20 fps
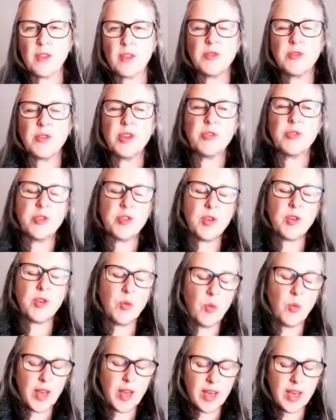Feel for the
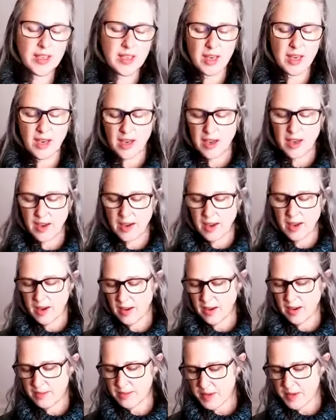weight
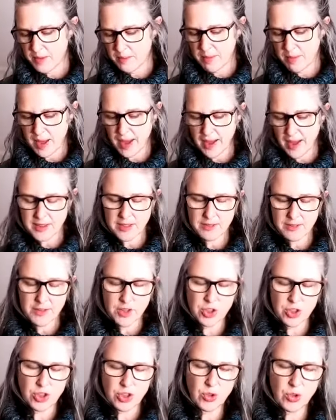of the backs of
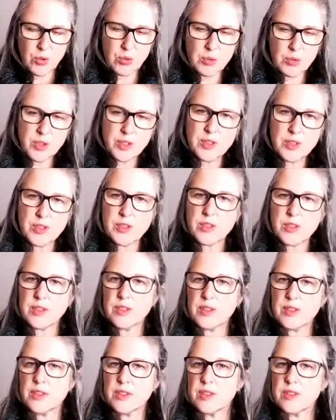your
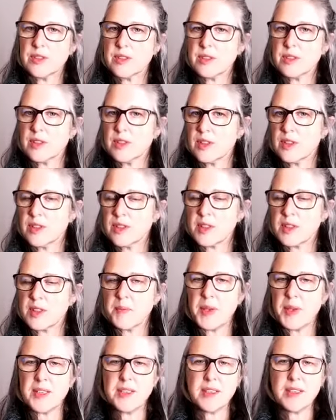shoulders and the
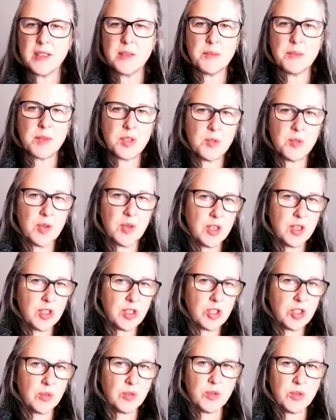space in between your
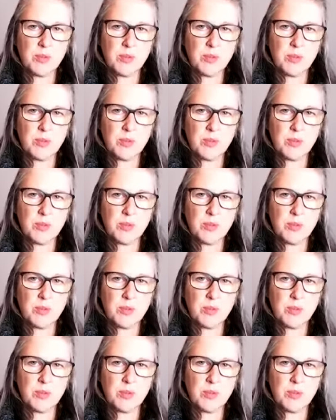shoulder